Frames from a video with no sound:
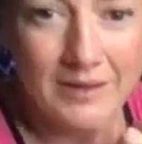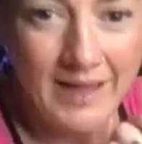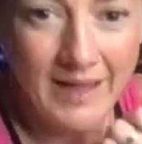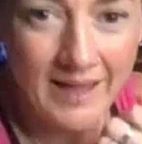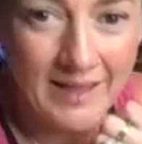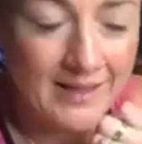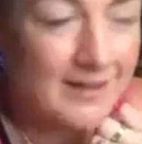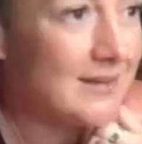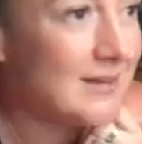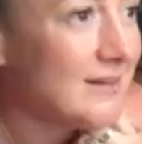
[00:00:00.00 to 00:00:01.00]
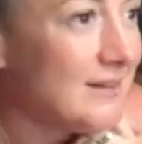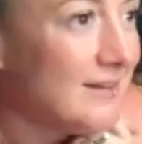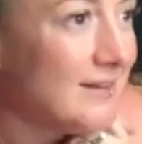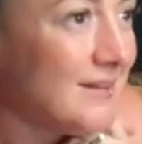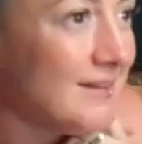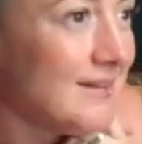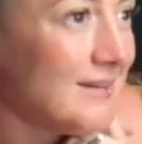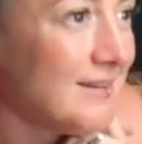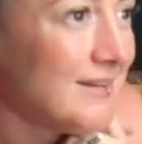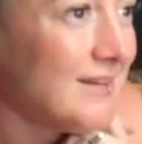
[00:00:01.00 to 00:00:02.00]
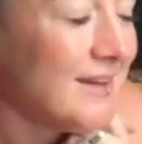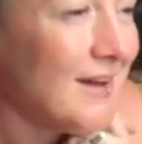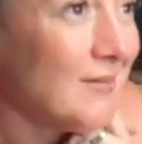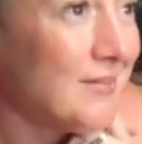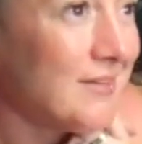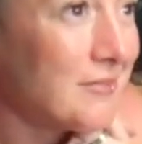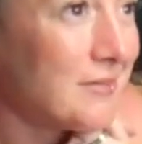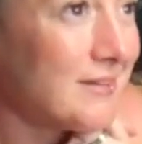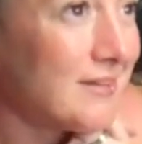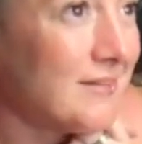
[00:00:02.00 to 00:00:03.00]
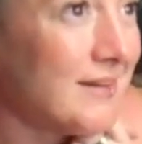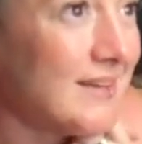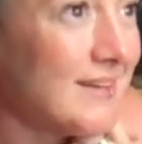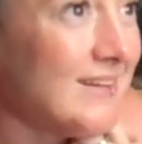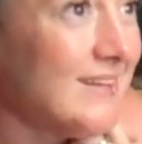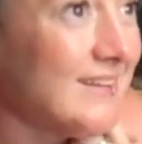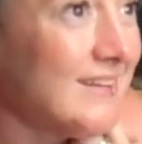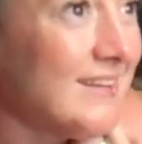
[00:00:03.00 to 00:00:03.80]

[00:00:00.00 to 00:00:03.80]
Okay. How is everyone doing?